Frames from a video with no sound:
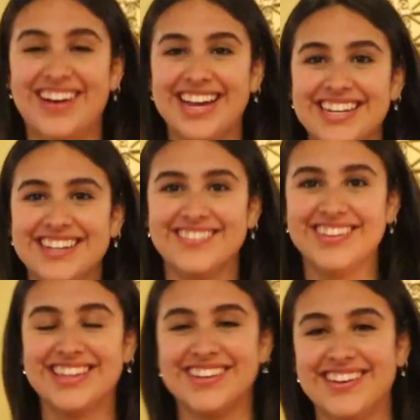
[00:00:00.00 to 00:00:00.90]
vine
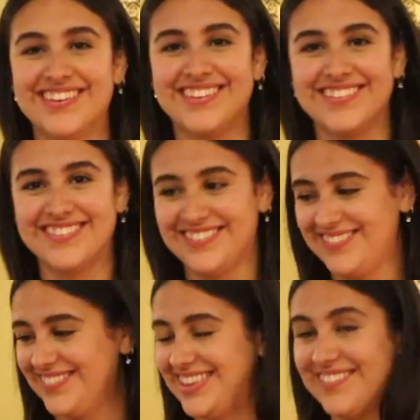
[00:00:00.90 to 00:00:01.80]
with the
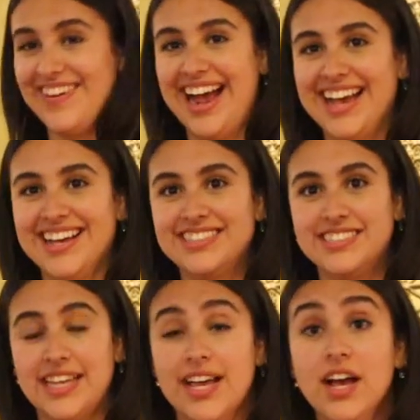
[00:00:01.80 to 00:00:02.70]
rat.
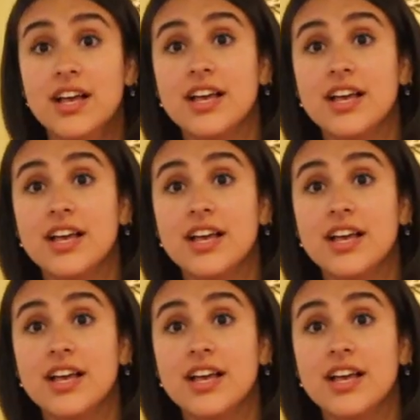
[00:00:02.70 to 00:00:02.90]
She's like.